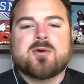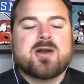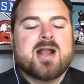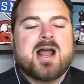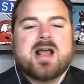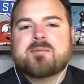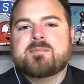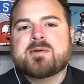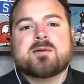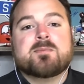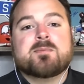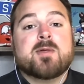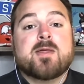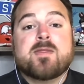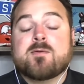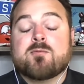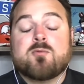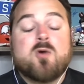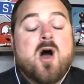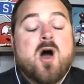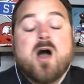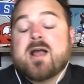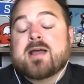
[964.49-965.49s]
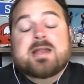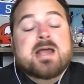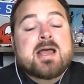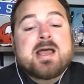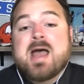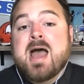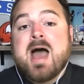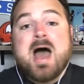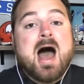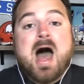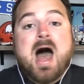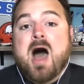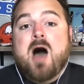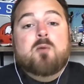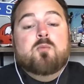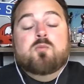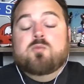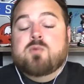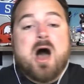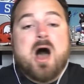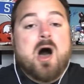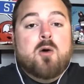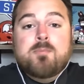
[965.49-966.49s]
and I can be completely wrong, and
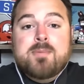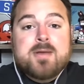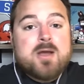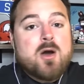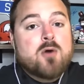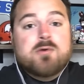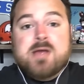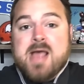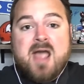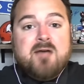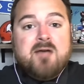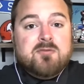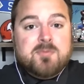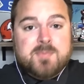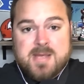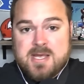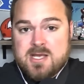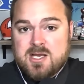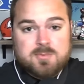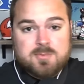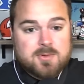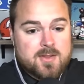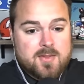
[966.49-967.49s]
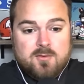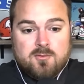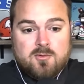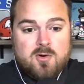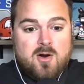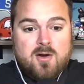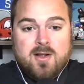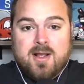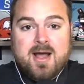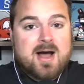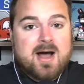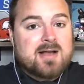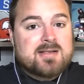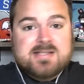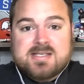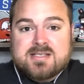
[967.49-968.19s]
I'll I'll be okay with being completely wrong, guys.